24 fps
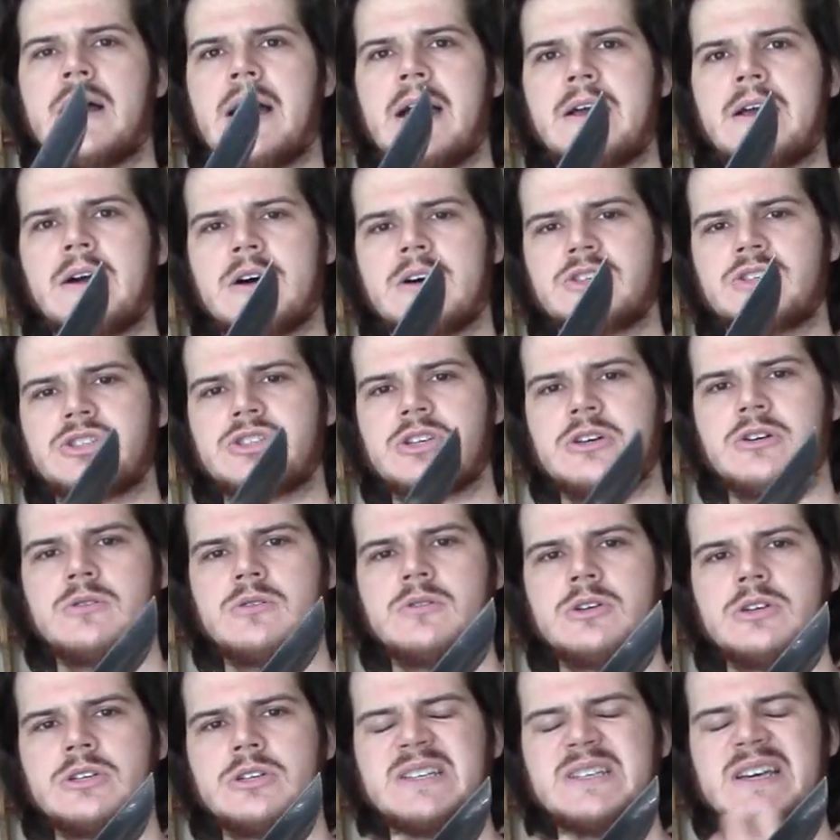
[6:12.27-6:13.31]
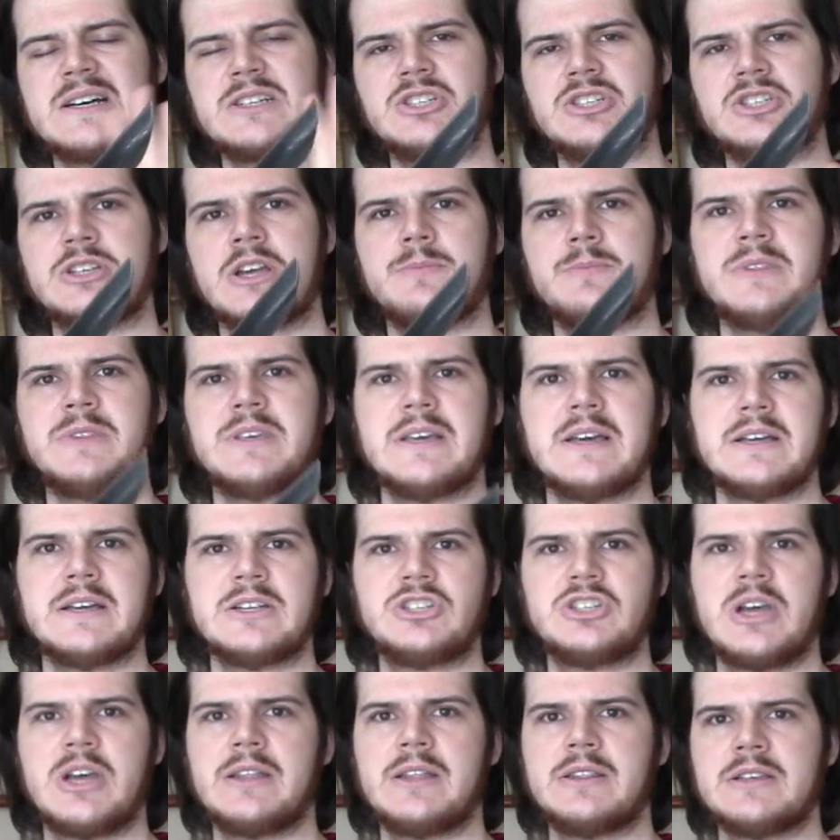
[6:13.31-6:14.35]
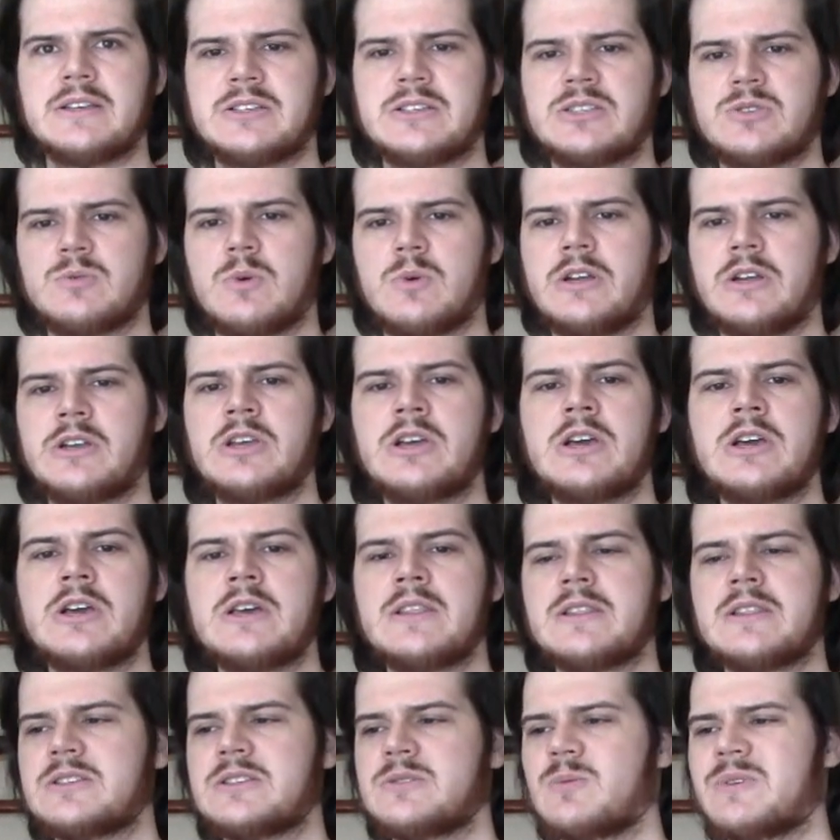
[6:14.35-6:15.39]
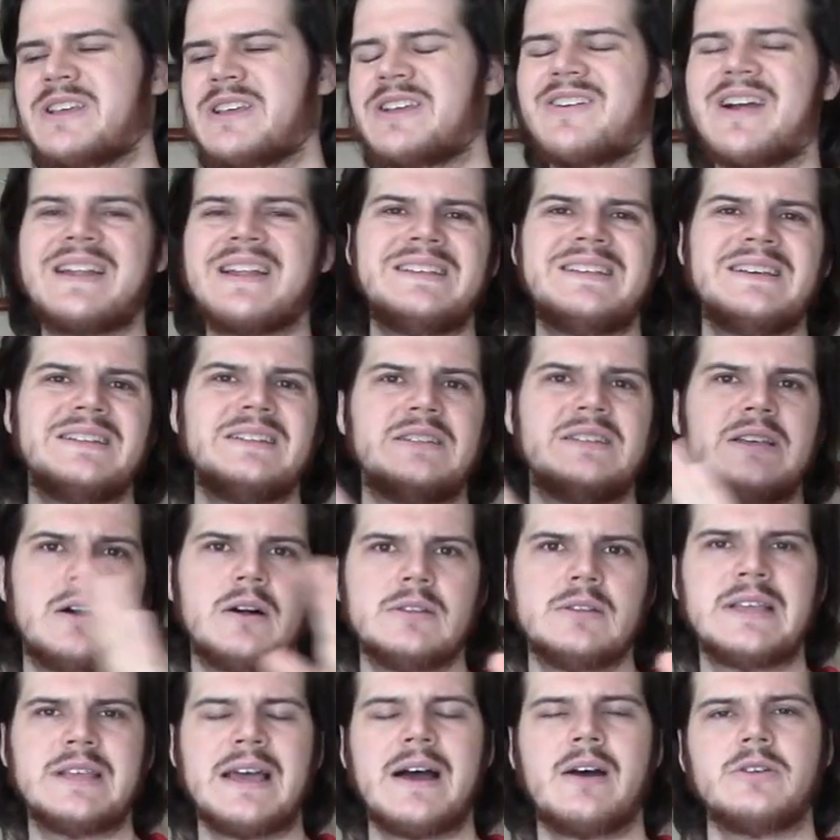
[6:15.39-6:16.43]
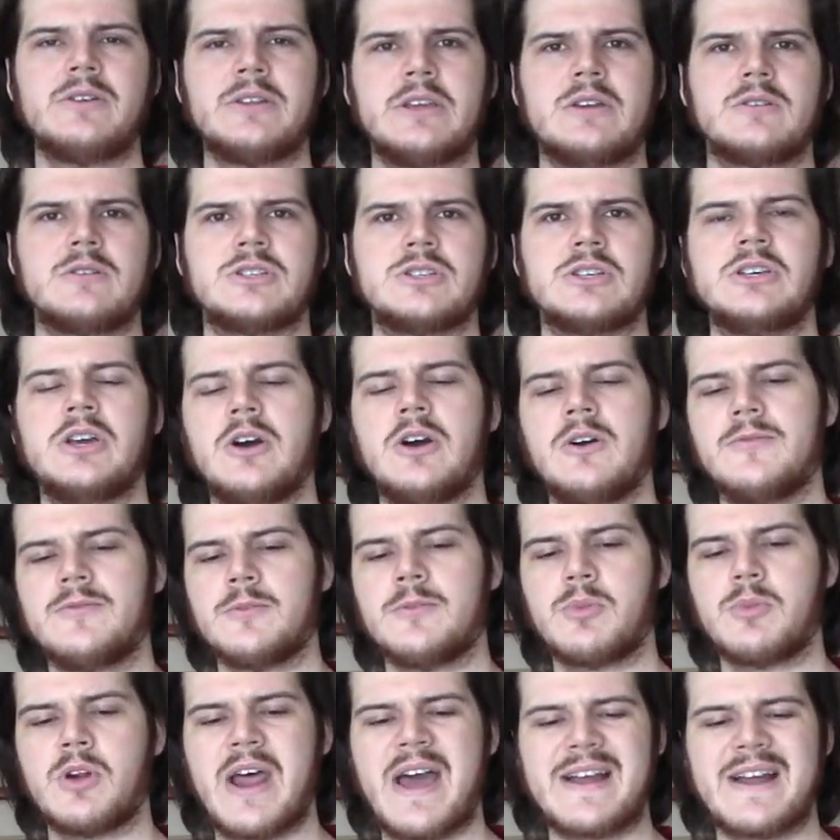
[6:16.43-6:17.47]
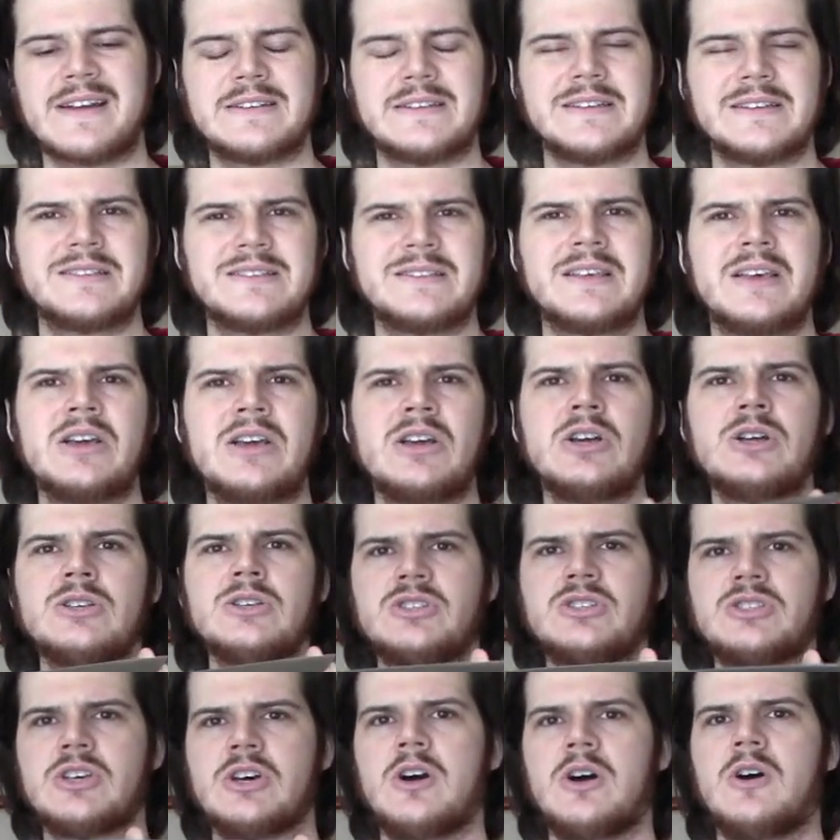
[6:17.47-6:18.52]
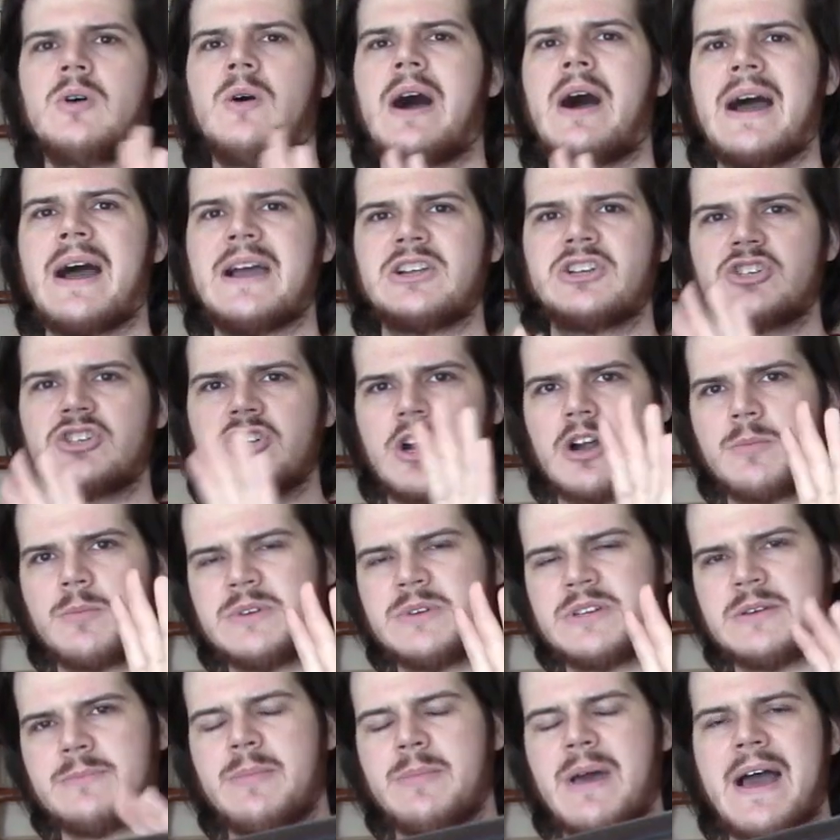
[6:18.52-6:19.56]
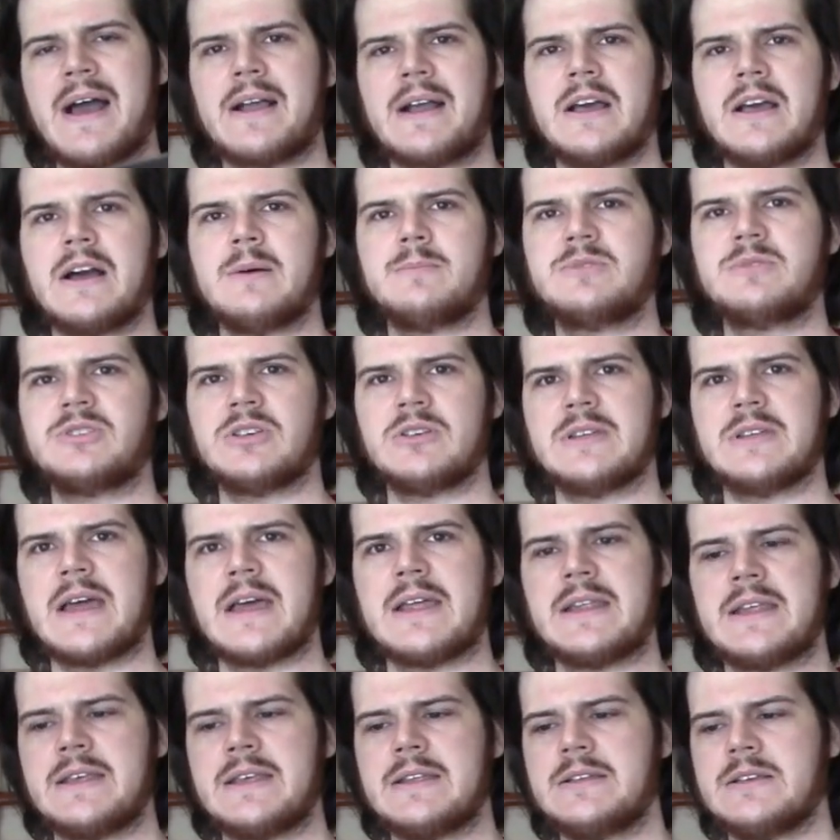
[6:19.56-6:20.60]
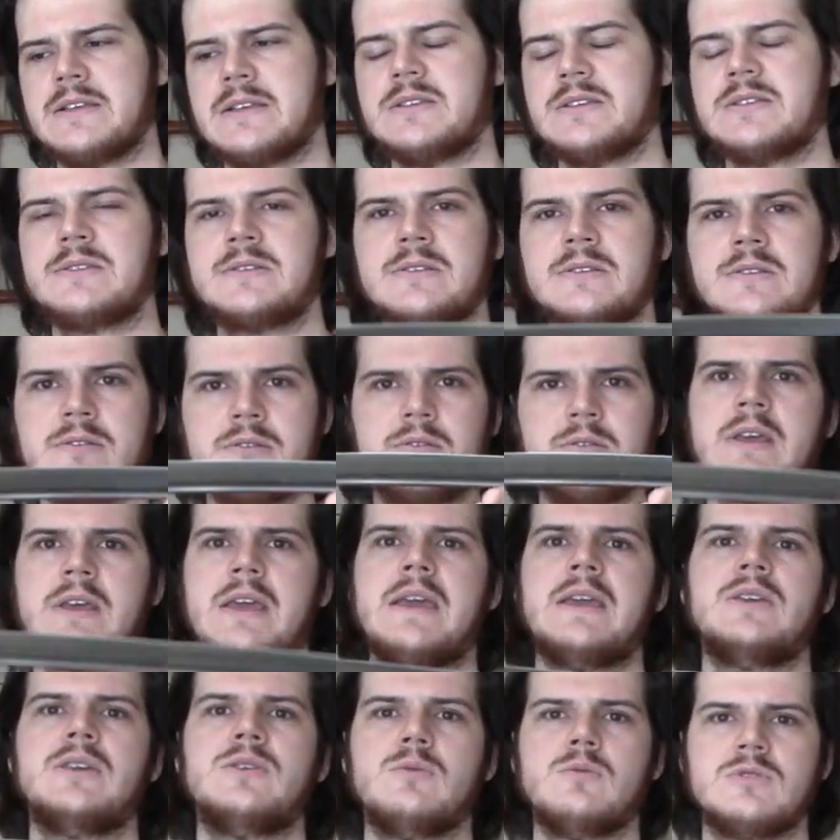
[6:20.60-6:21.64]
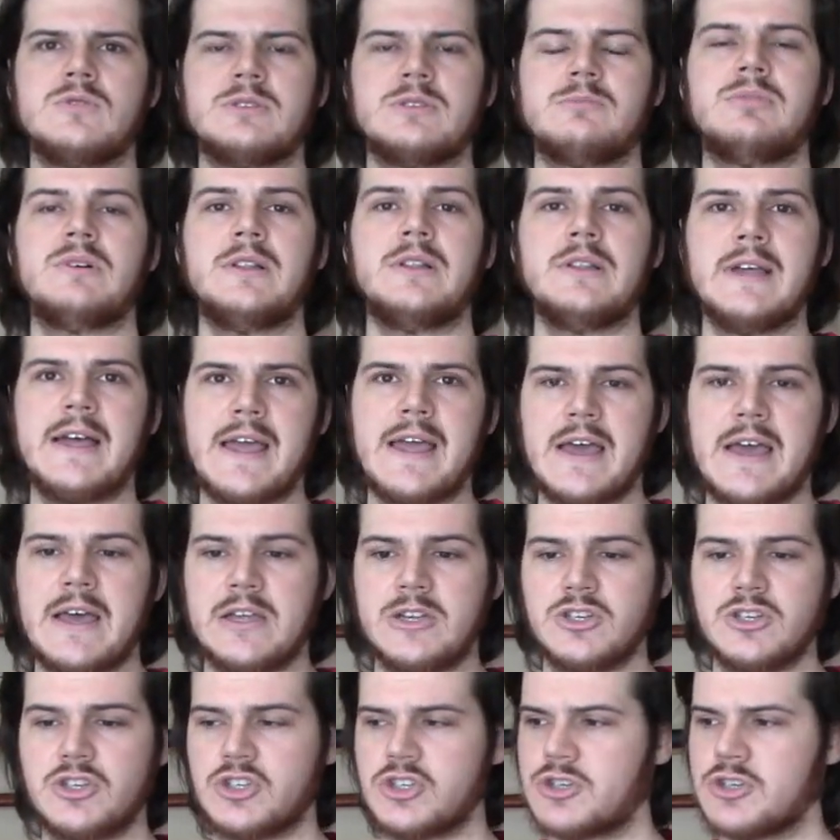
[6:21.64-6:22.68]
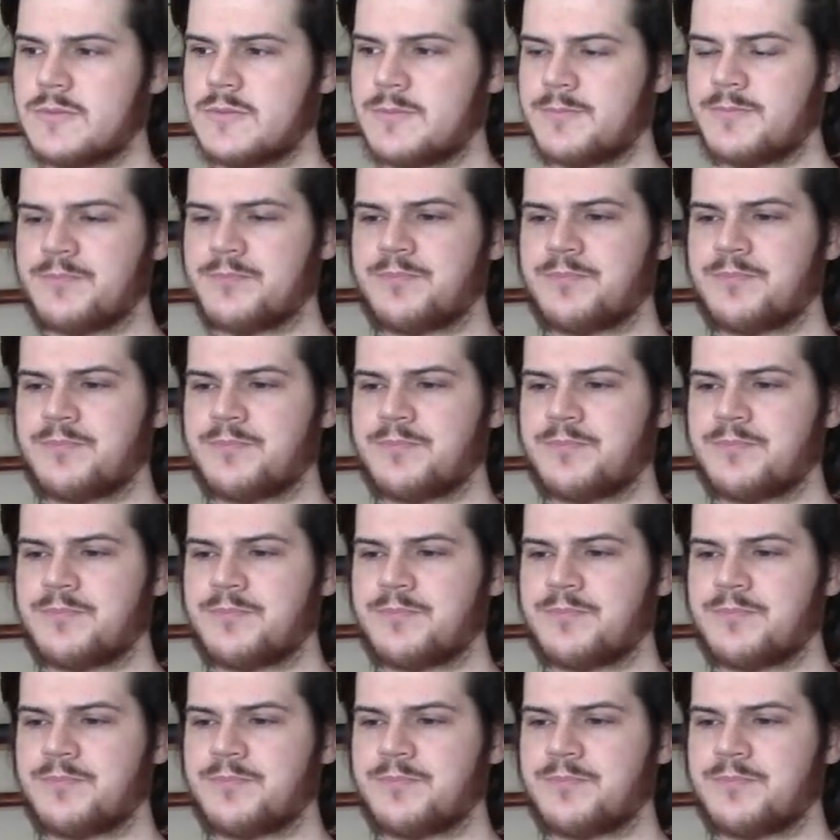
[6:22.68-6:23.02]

I also touched up the edge on this one. This one here I did dull down years ago for practice, so I sharpened it back up so that it is a usable edge.